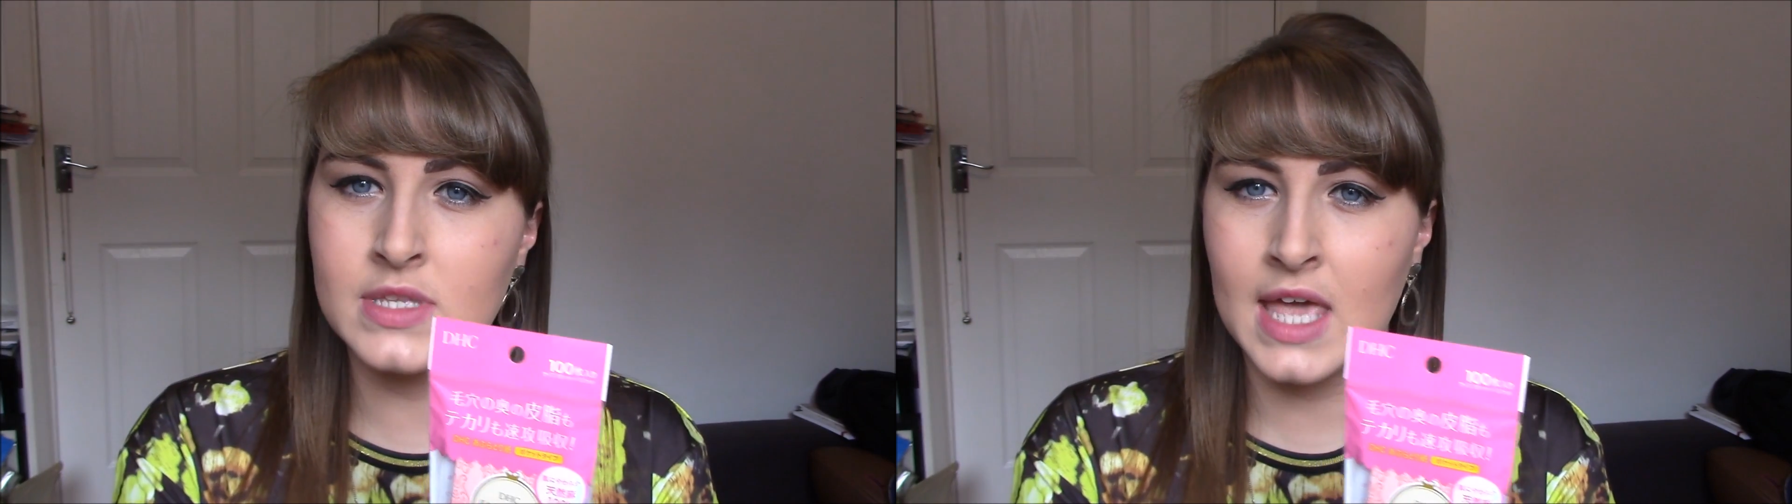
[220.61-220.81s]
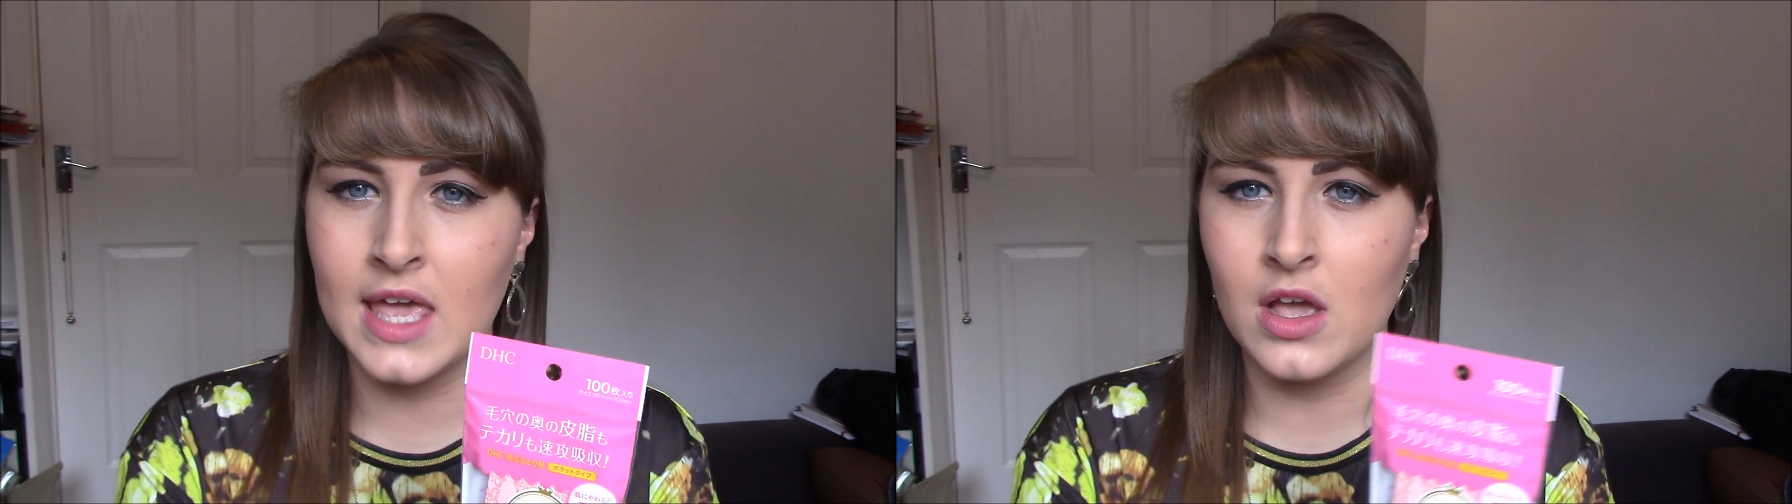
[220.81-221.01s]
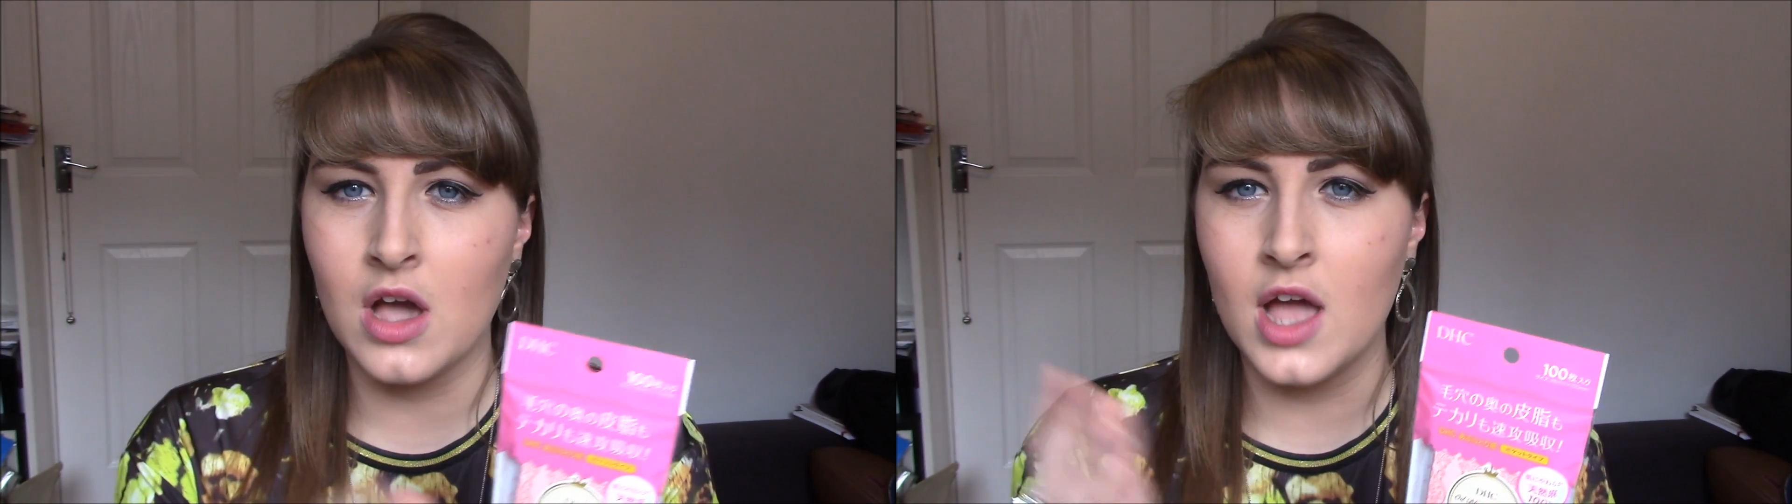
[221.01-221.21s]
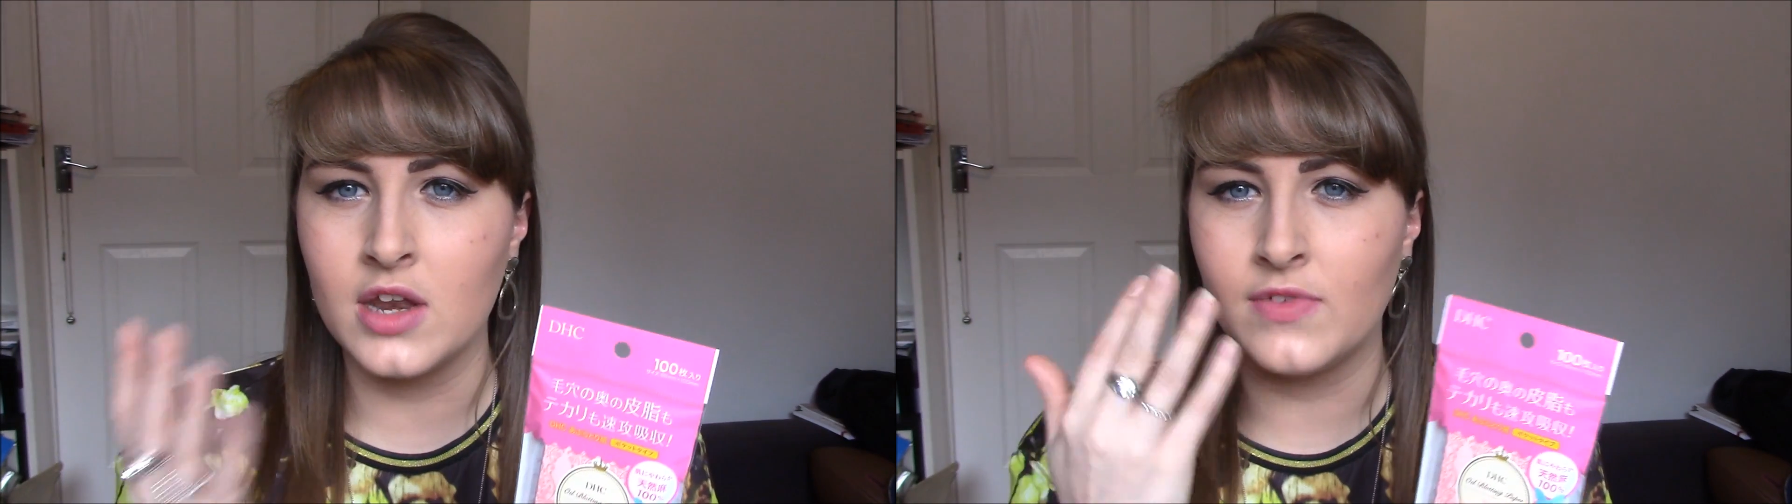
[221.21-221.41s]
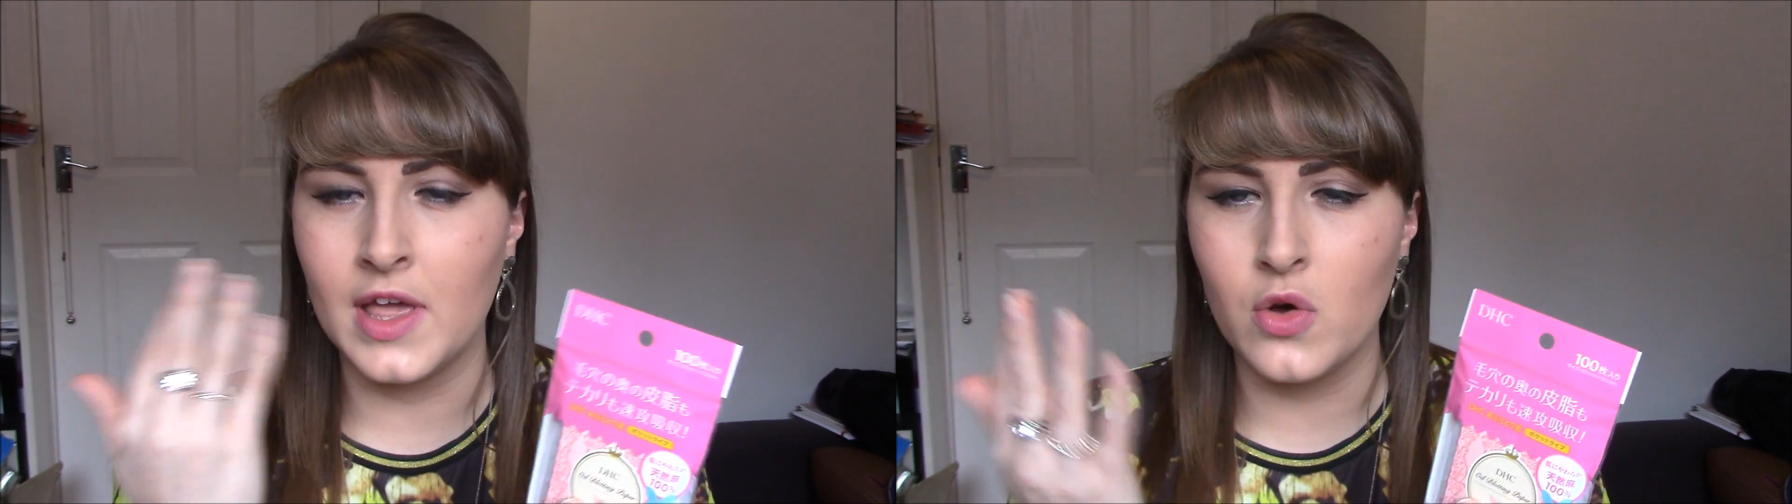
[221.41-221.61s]
to getting kind
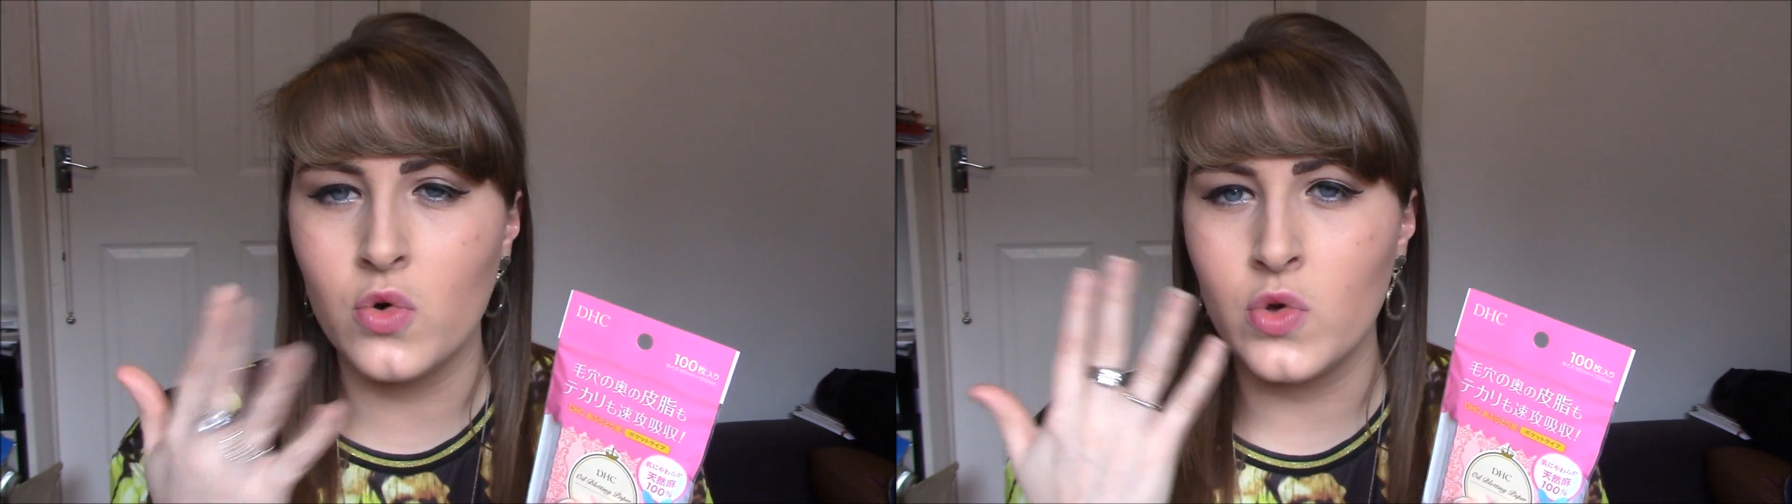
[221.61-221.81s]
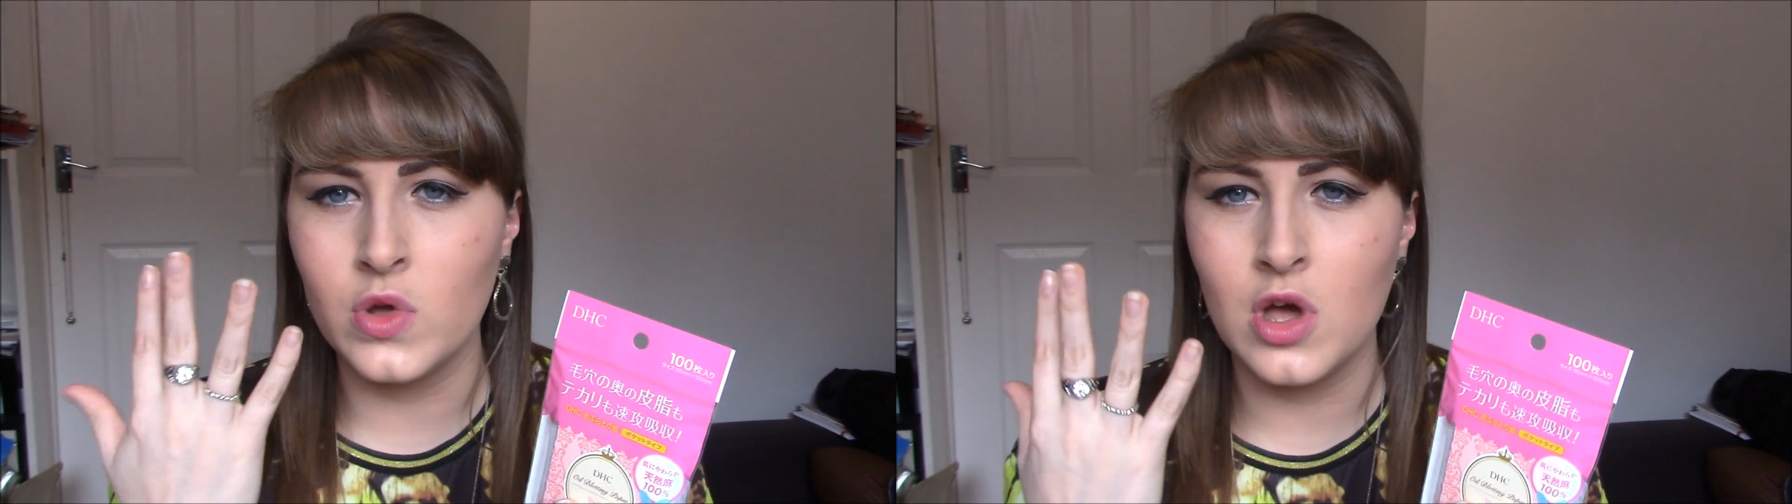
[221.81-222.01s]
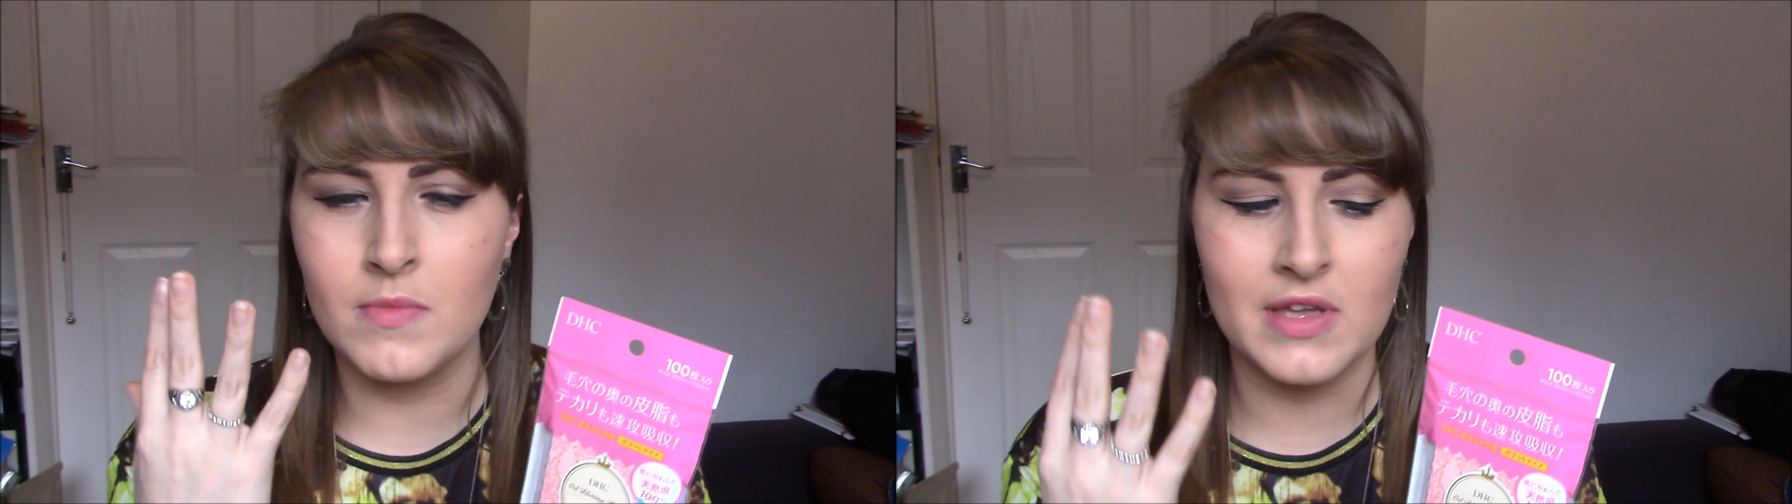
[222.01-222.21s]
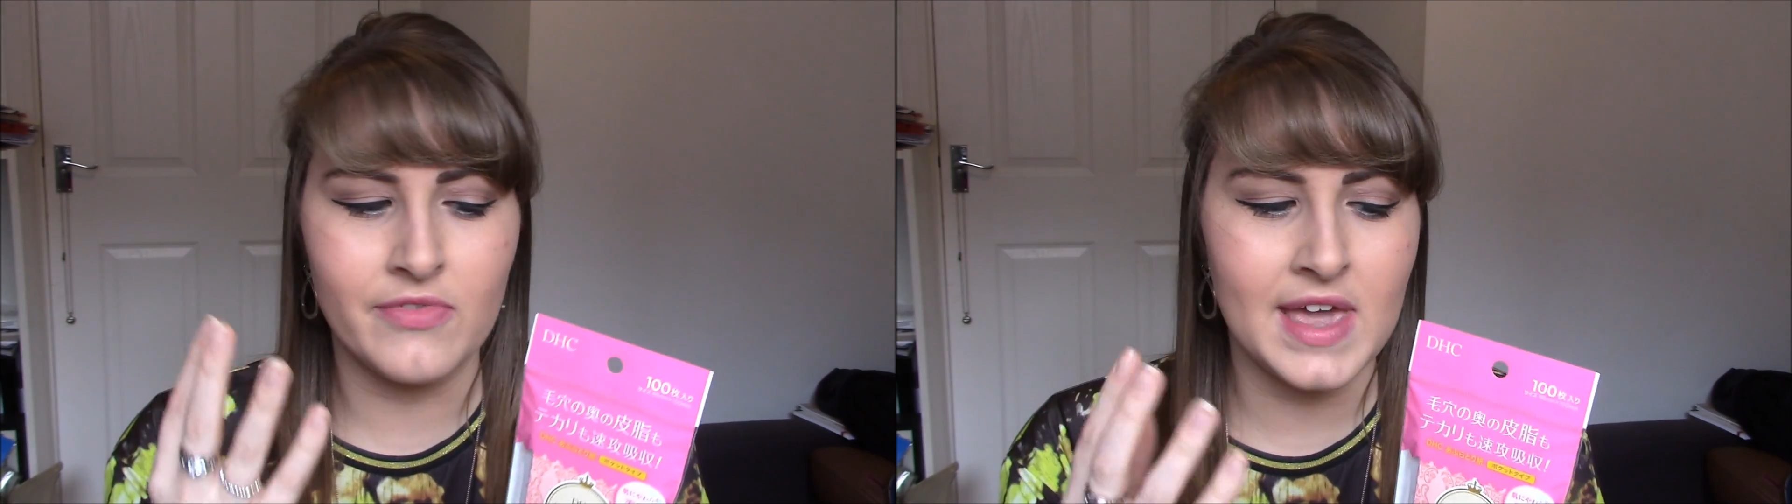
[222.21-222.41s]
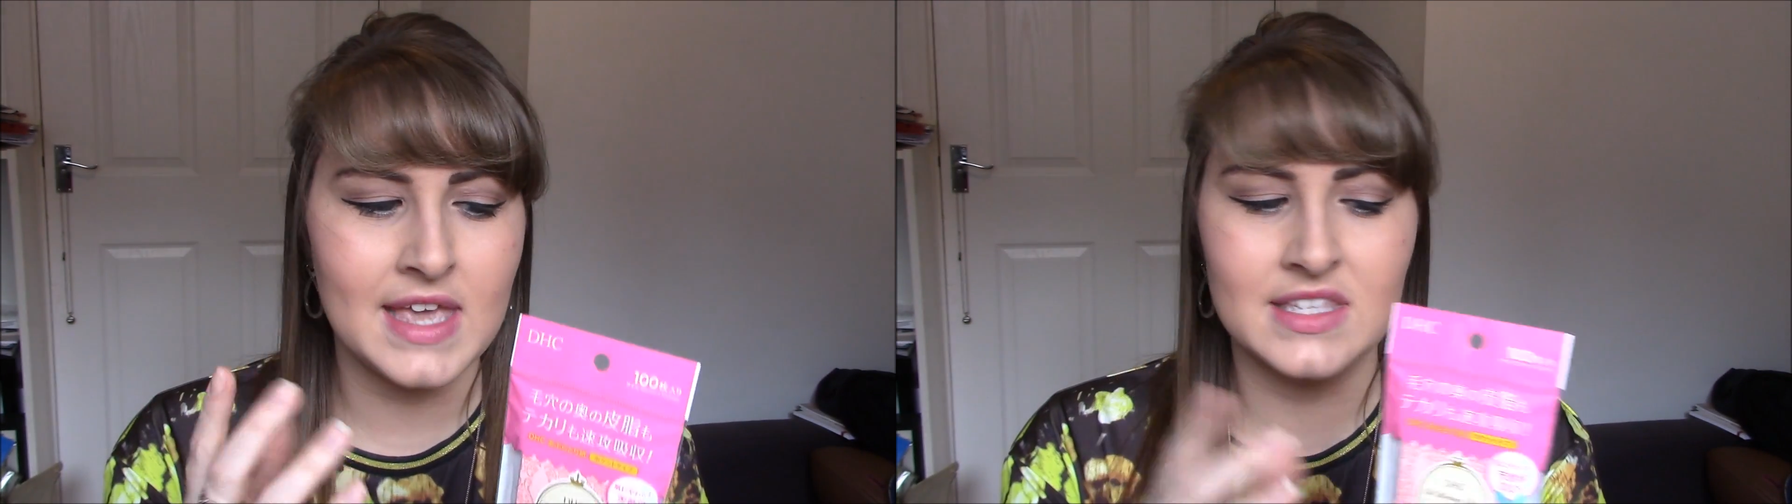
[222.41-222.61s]
of like oil on my
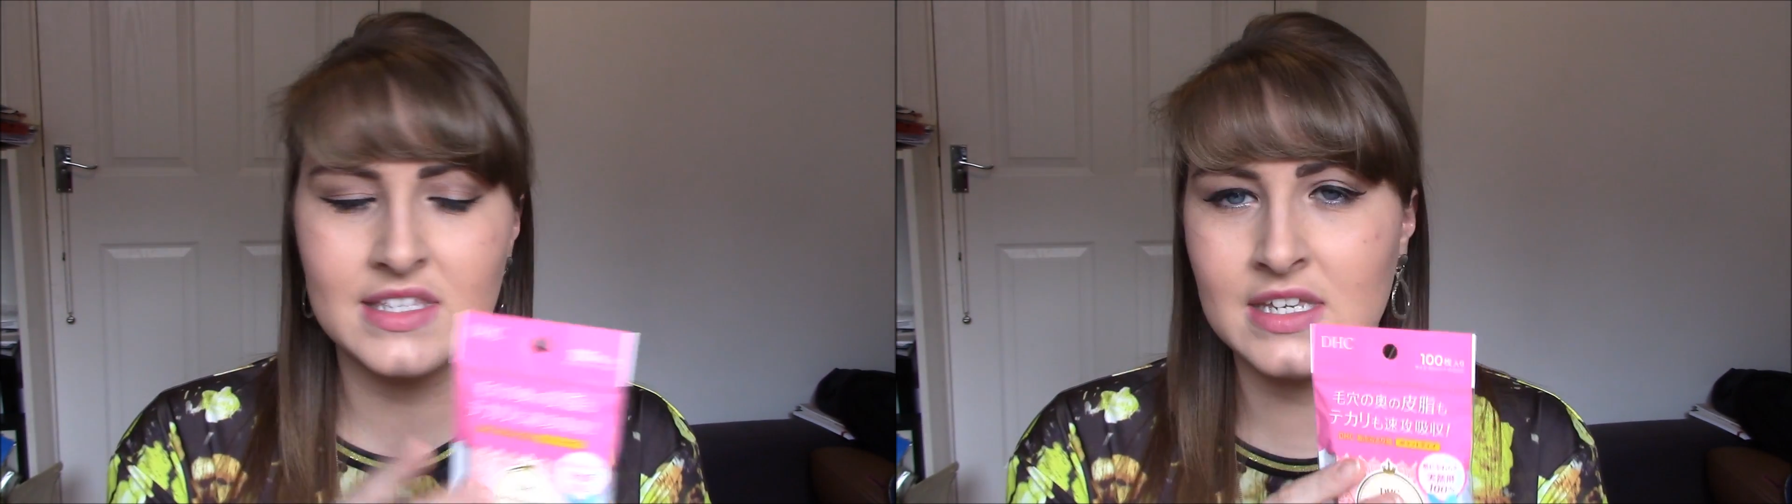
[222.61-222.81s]
face